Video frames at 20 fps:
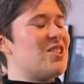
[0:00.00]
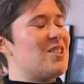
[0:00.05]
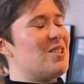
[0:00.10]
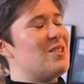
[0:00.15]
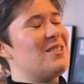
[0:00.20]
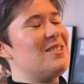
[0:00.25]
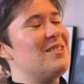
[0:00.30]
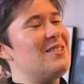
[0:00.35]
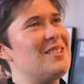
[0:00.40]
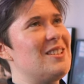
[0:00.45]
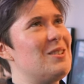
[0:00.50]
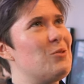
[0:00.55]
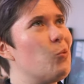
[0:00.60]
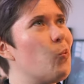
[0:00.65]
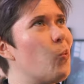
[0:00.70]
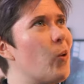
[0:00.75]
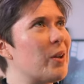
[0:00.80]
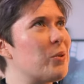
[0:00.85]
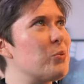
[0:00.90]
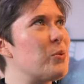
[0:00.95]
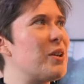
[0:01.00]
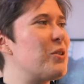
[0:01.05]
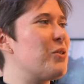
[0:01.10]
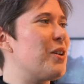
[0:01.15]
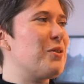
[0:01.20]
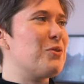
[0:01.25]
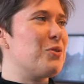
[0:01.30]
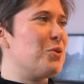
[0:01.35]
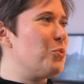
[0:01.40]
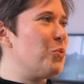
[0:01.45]
in 1 week
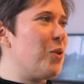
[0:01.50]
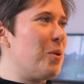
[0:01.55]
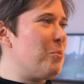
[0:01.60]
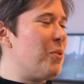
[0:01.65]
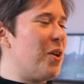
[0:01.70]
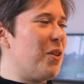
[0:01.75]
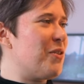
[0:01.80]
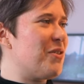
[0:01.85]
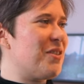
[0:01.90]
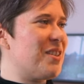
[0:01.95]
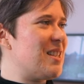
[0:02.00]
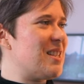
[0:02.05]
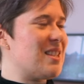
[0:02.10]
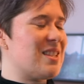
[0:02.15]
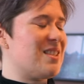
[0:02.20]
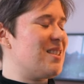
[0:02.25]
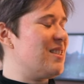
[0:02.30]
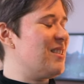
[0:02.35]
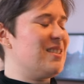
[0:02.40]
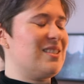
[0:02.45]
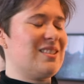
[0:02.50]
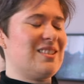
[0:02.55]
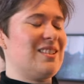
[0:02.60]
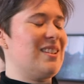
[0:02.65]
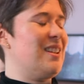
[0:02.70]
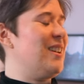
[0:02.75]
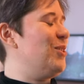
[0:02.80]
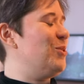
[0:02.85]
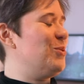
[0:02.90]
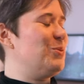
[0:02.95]
or even 1 month. It's
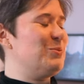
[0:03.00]
no.